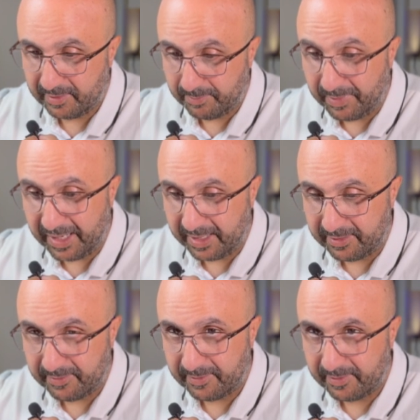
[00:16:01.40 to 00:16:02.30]
Pi.
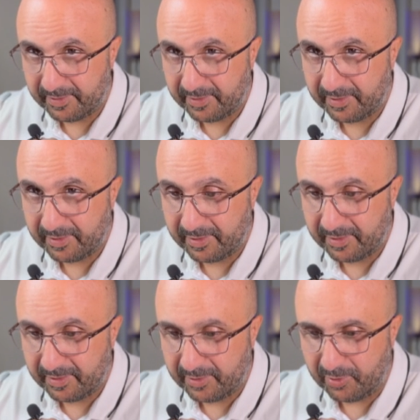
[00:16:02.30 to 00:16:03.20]

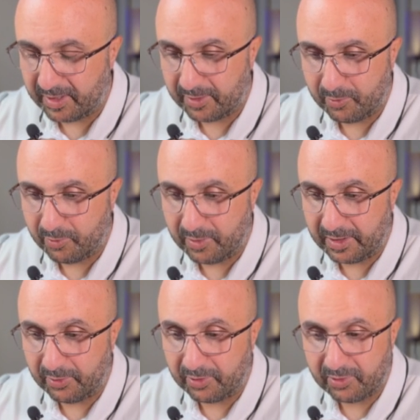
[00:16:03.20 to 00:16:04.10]
You're like, I
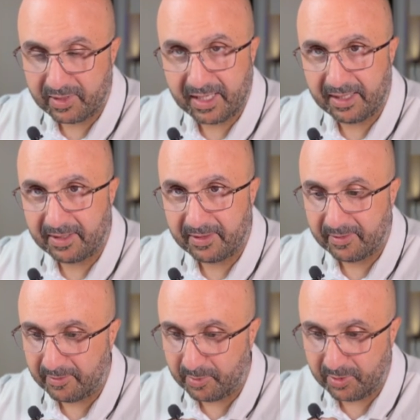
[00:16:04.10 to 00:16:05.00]
don't understand,
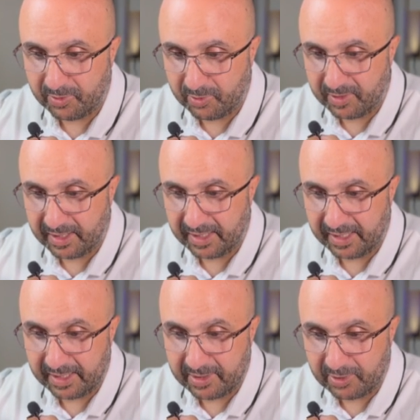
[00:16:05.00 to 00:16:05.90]
because you said that
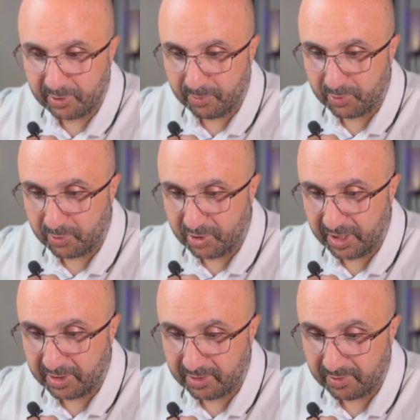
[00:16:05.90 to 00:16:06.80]
it's not supposed to
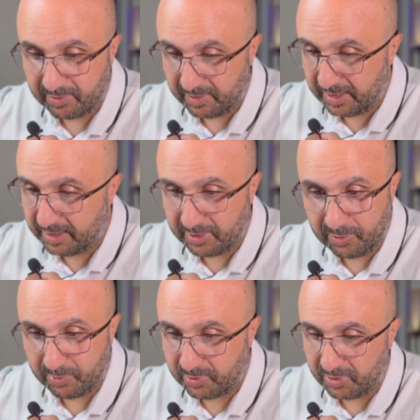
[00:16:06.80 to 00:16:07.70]
change. It's not
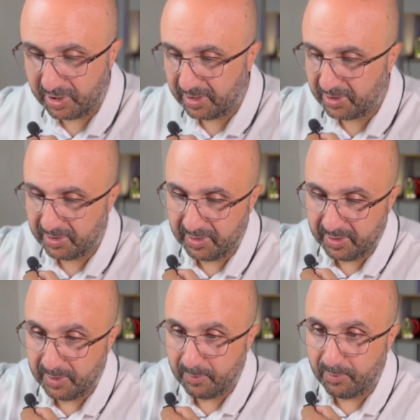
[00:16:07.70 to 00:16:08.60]
supposed to change,
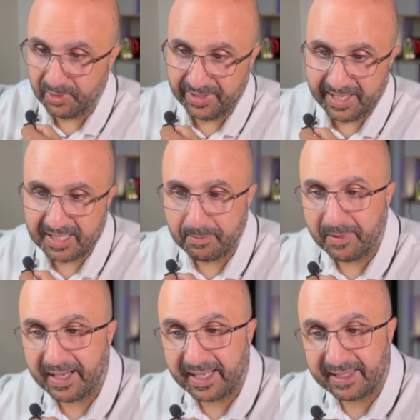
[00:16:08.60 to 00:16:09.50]
but this
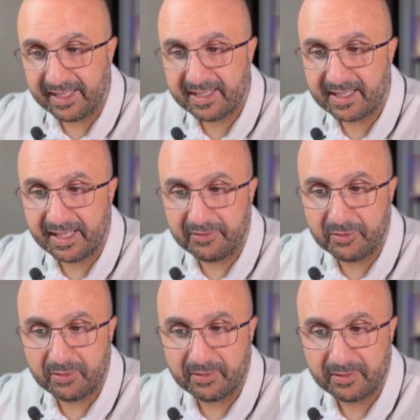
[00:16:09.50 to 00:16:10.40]
pi at this
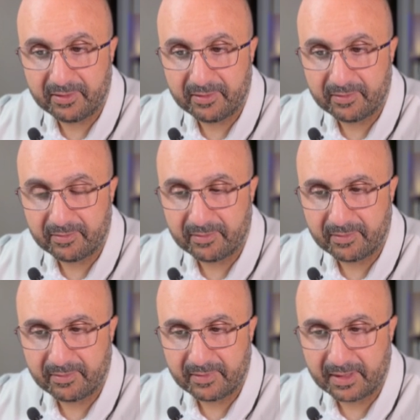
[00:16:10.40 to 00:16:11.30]
level,
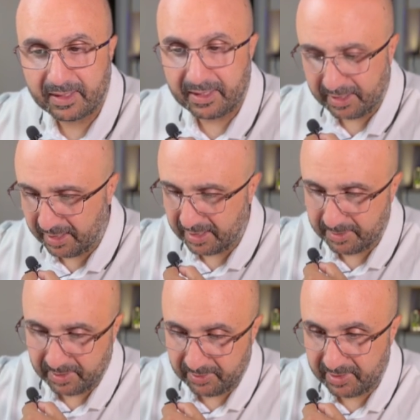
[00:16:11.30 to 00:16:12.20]
did I
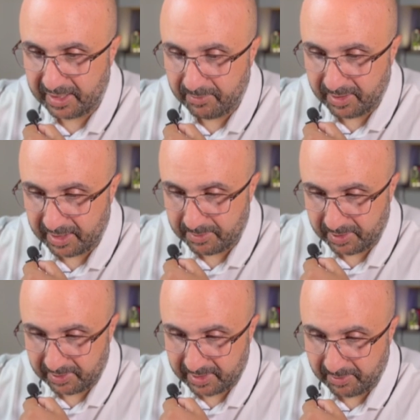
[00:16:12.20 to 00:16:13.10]
spell it the same? Yeah, I
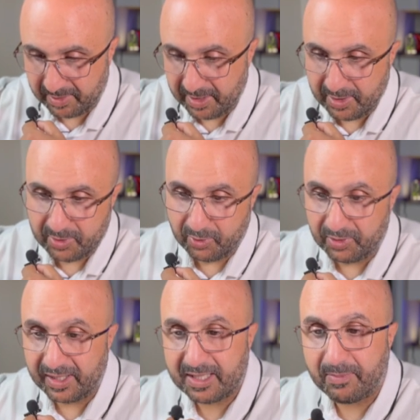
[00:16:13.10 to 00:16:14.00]
spelled it the same. So
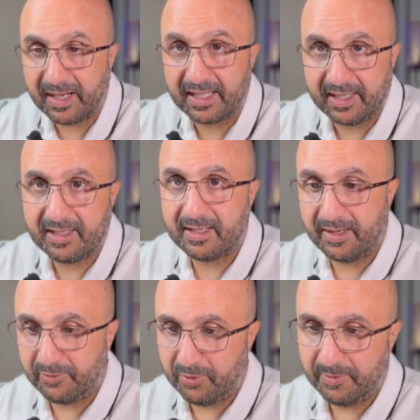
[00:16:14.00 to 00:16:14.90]
this pi at this
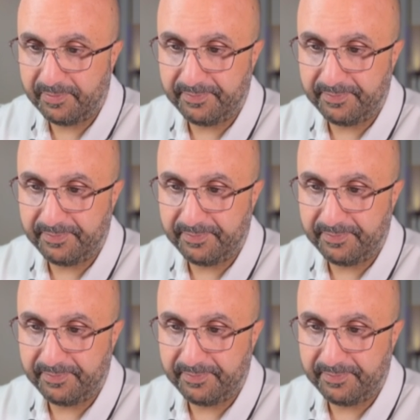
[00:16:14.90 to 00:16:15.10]
level